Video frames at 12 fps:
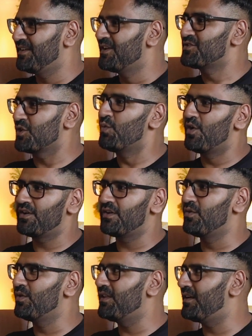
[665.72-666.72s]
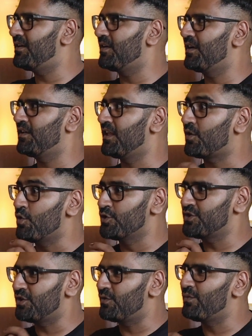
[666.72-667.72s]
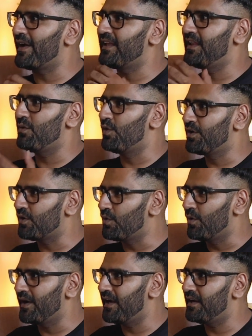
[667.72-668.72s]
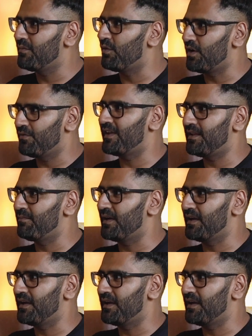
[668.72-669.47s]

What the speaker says: So you want to know the quotient of why they want to go ahead and modify their bike.